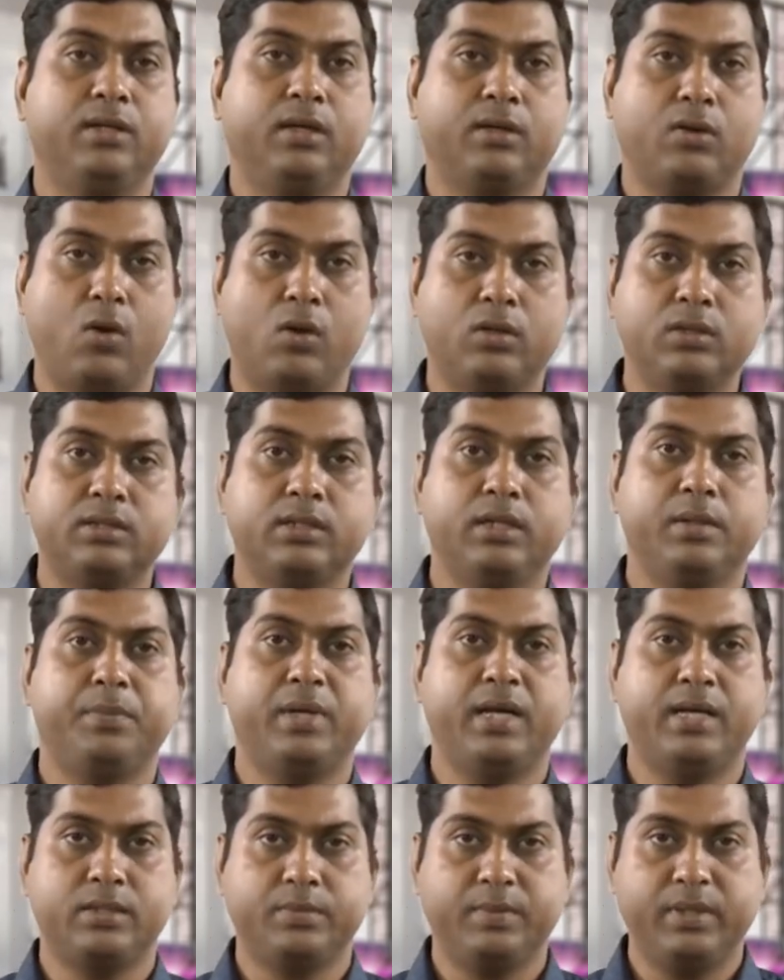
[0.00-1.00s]
the concept
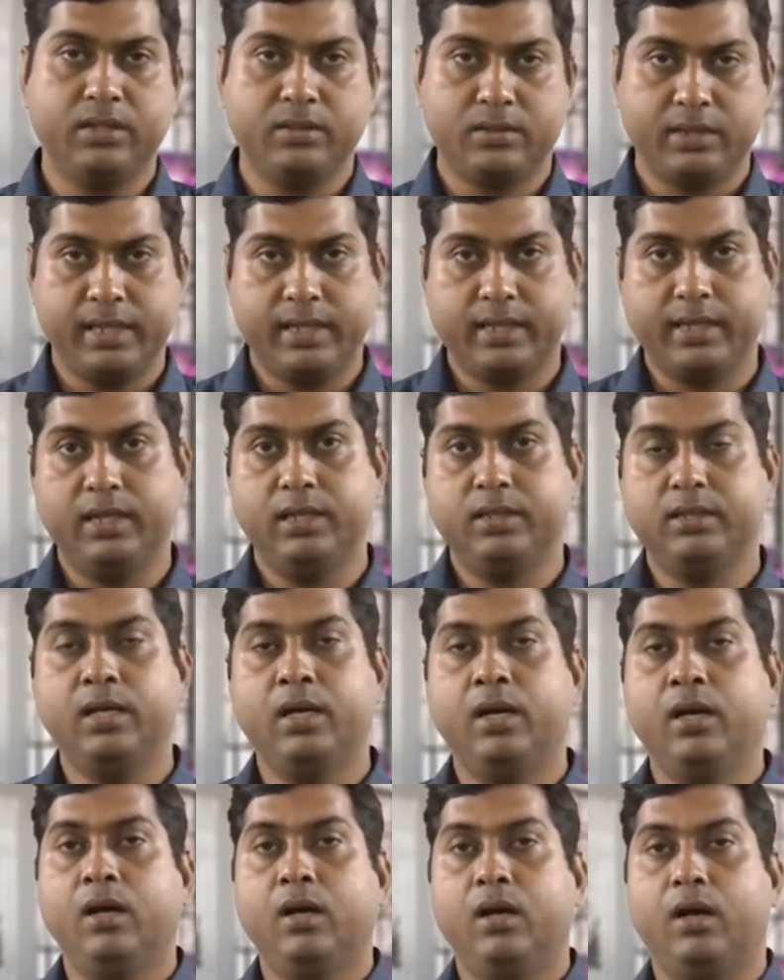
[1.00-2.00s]
has been taken
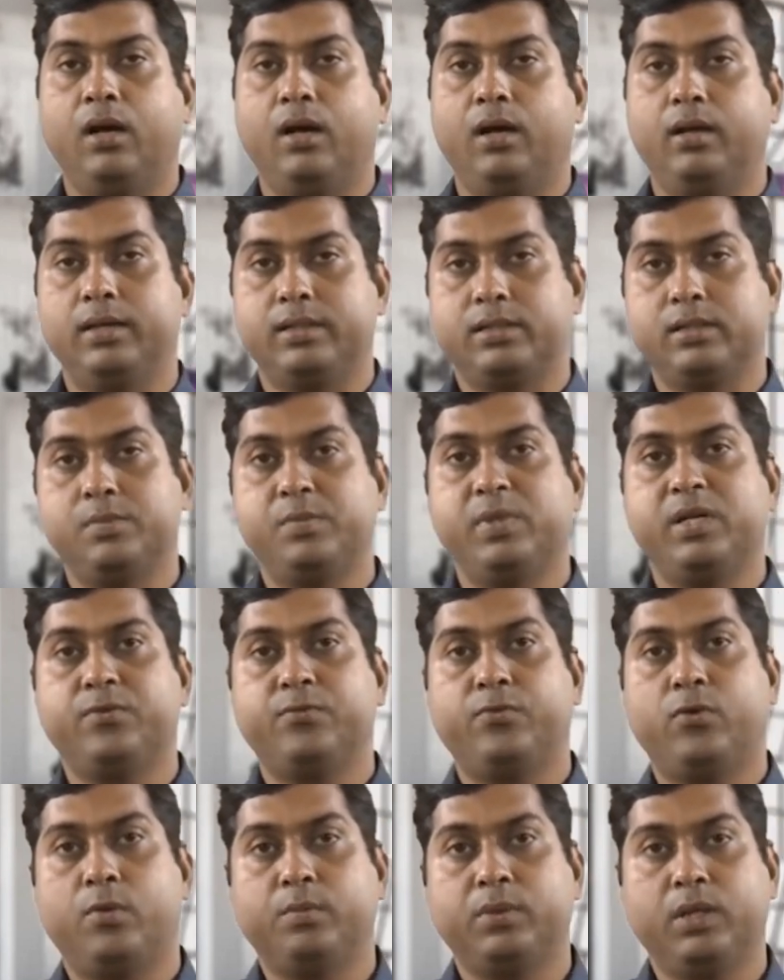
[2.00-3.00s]
a little bit
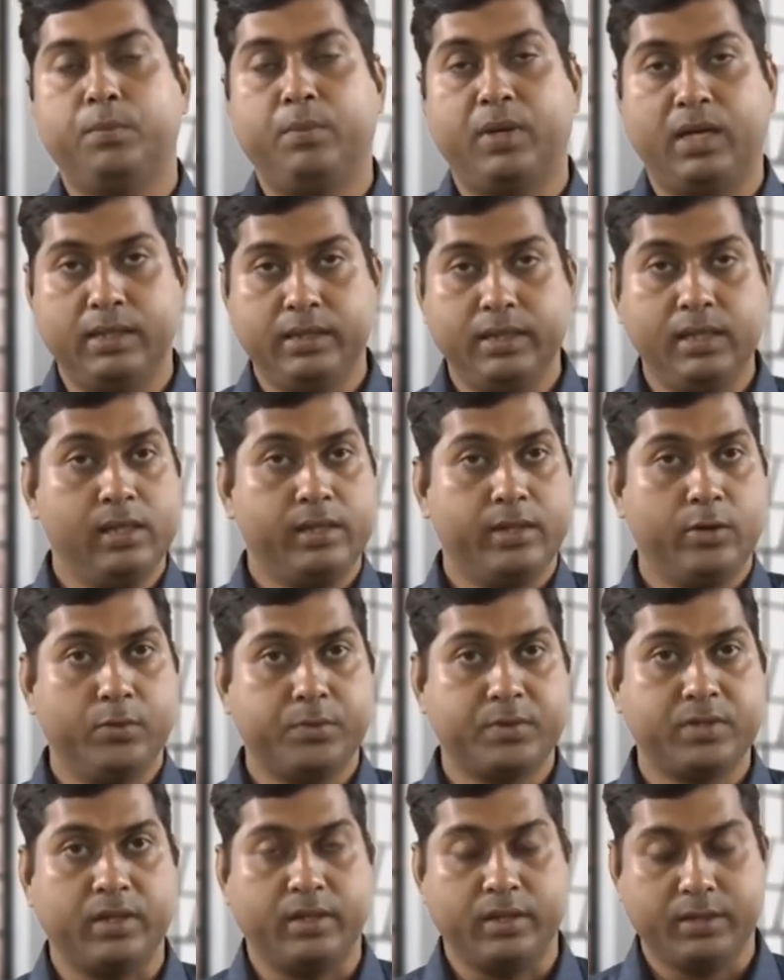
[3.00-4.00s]
from the bundle tube
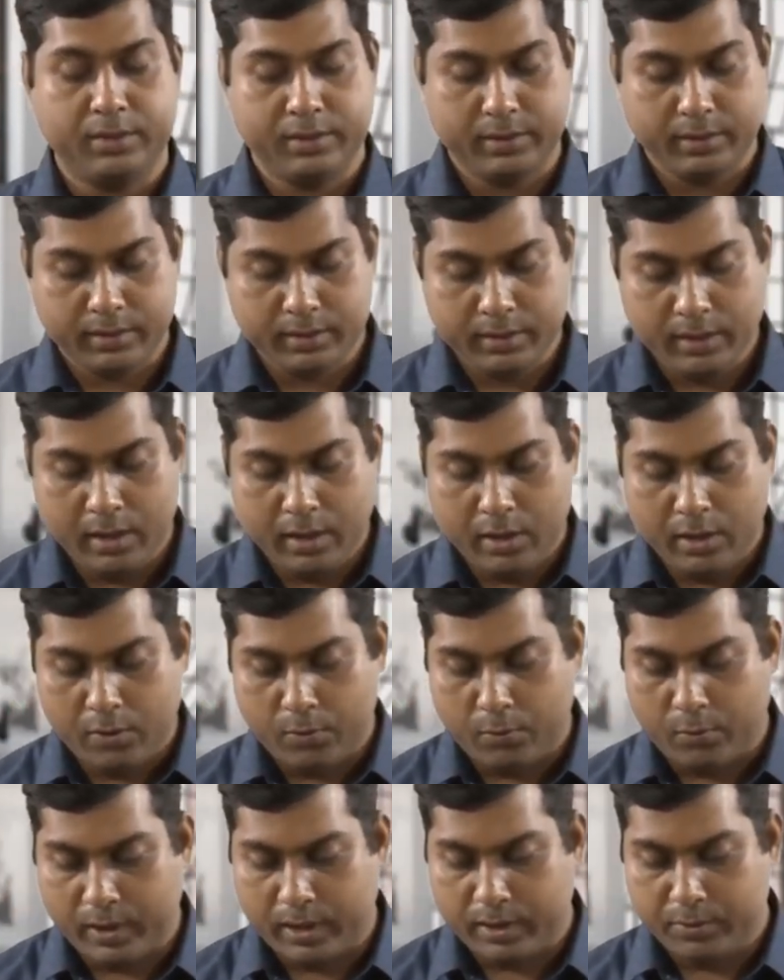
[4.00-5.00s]
structure
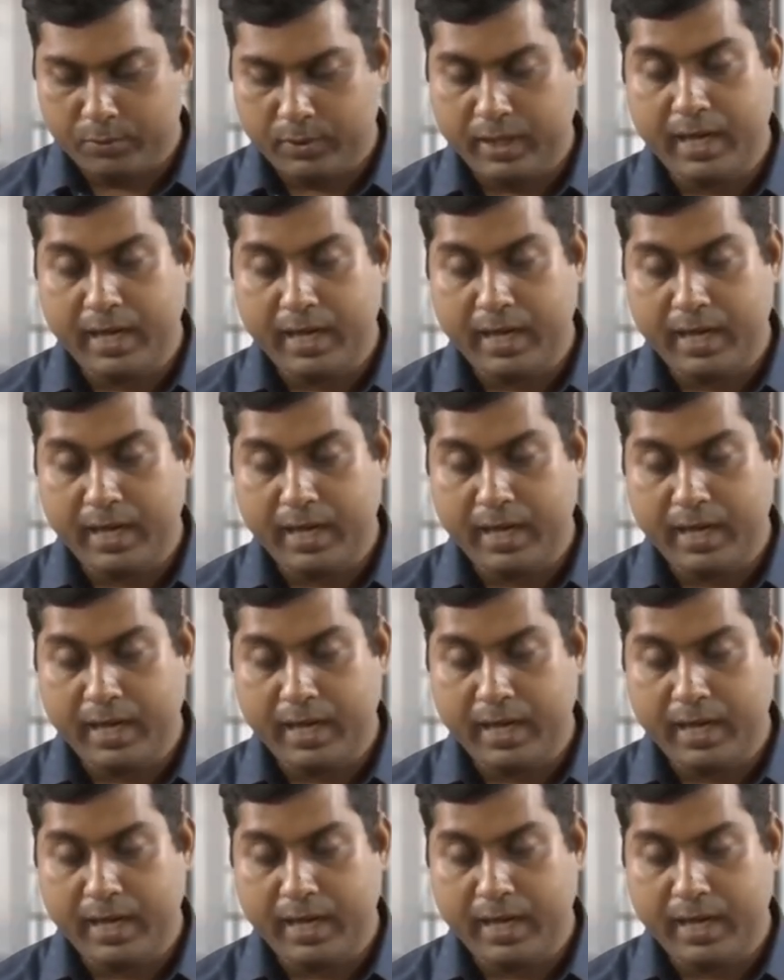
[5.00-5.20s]
where we